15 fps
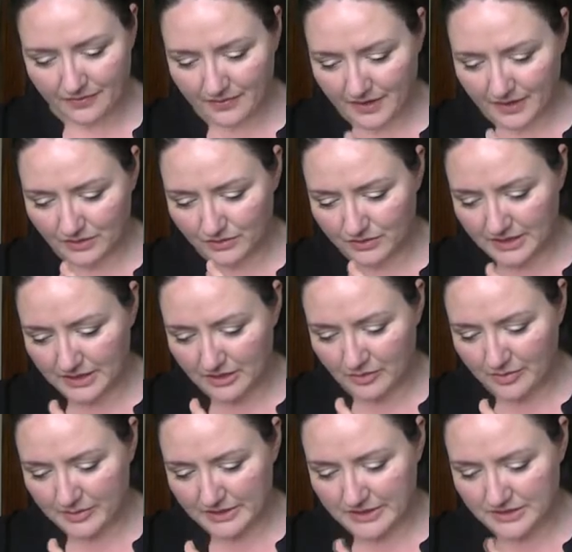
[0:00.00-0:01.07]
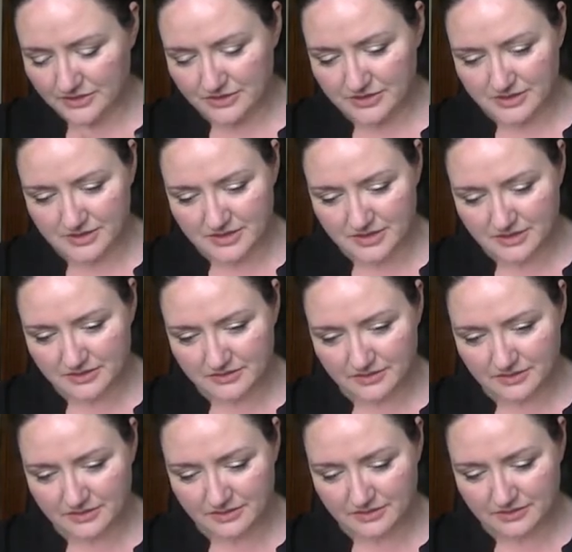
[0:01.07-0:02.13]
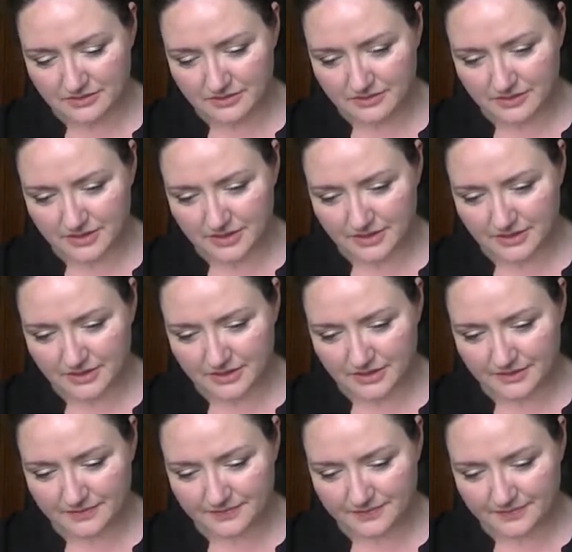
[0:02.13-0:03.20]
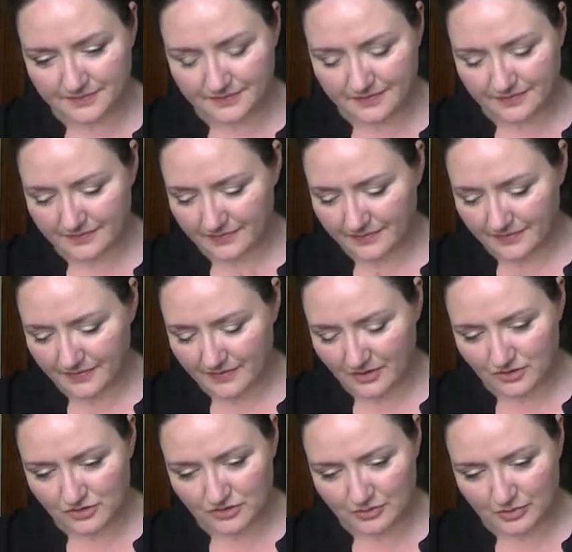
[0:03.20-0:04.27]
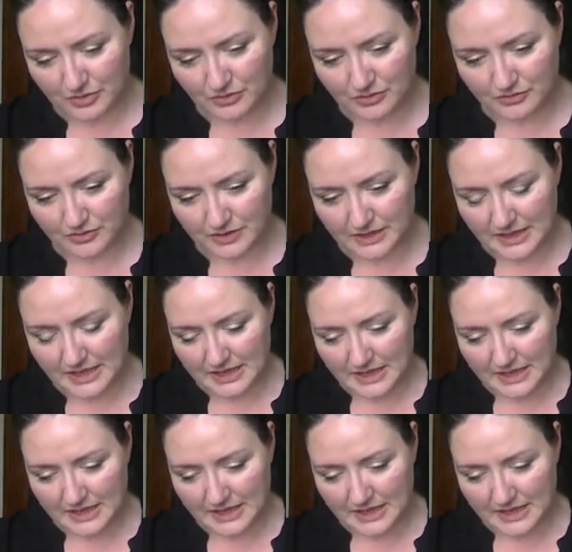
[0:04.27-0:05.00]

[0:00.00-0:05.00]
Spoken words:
They don't kick up any dust. They're just beautiful.